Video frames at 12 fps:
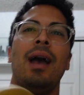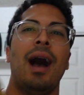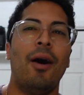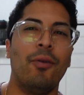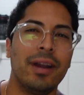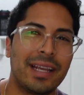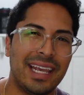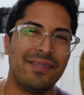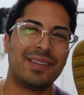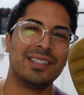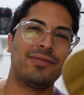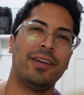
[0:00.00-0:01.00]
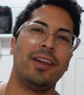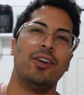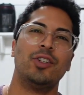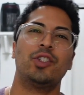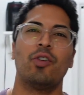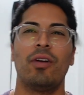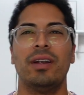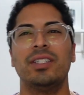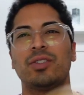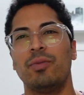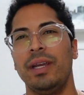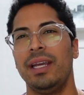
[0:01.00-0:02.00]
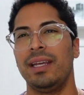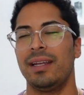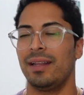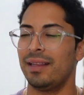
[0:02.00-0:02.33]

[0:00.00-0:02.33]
I want to keep this video short and sweet.